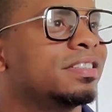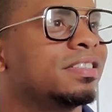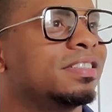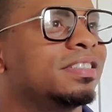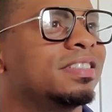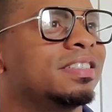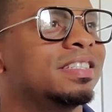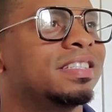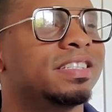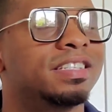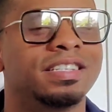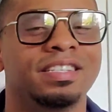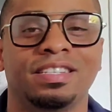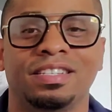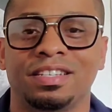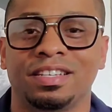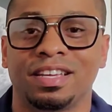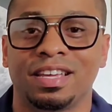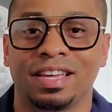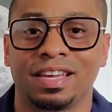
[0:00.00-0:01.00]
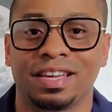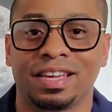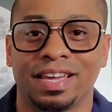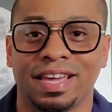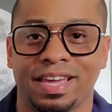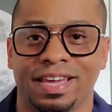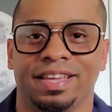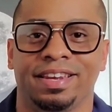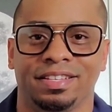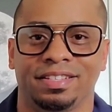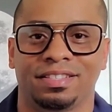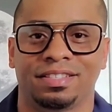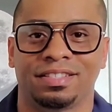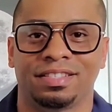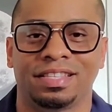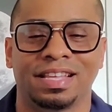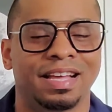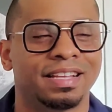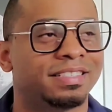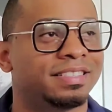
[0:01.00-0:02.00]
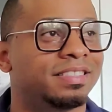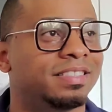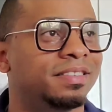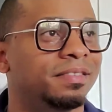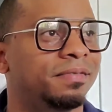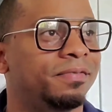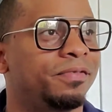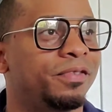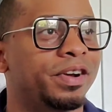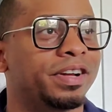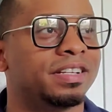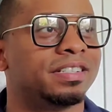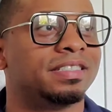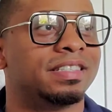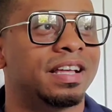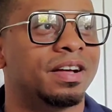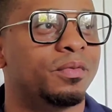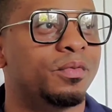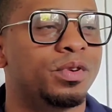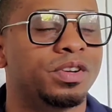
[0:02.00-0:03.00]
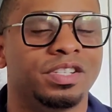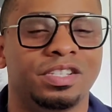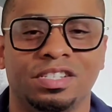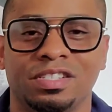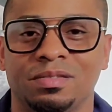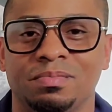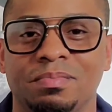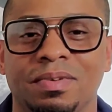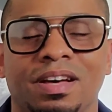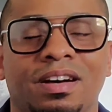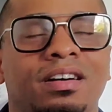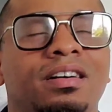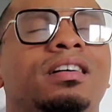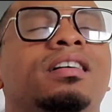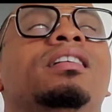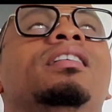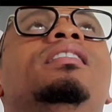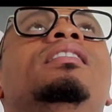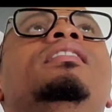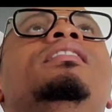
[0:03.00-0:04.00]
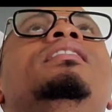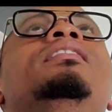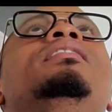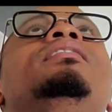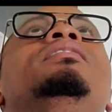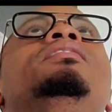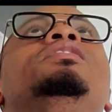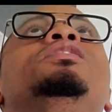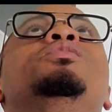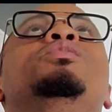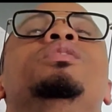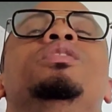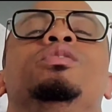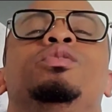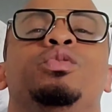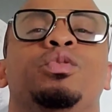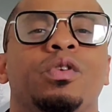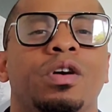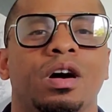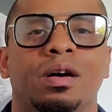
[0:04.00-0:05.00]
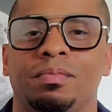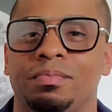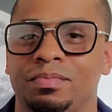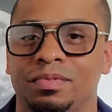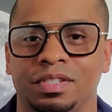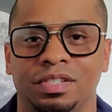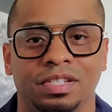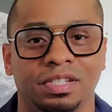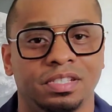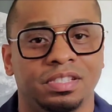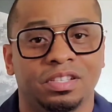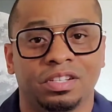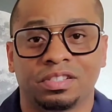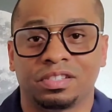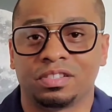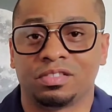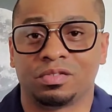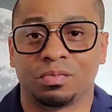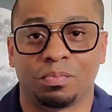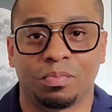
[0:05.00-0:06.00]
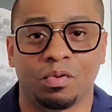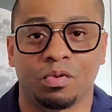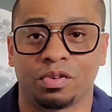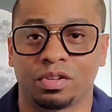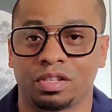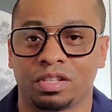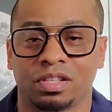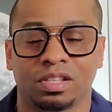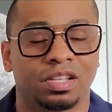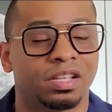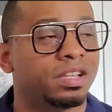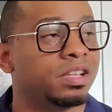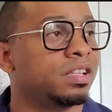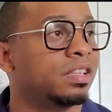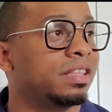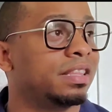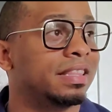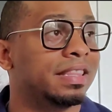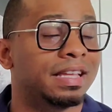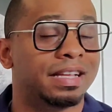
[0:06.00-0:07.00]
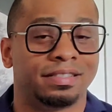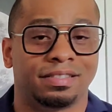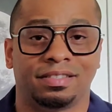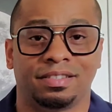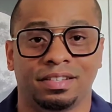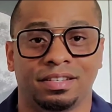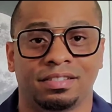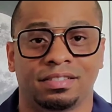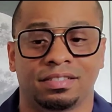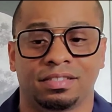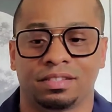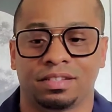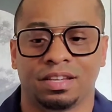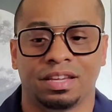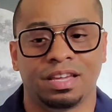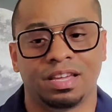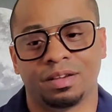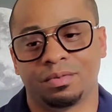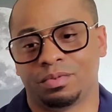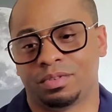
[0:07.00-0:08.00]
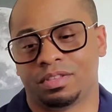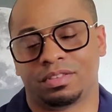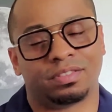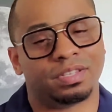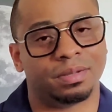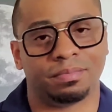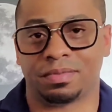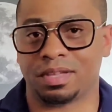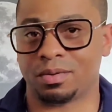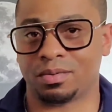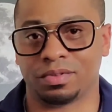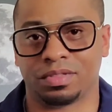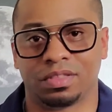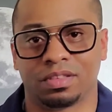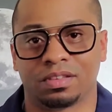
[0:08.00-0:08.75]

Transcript: she hated. That's the fragrance that when she smelled, she want to throw up. She doesn't support that sense. And with the same thing with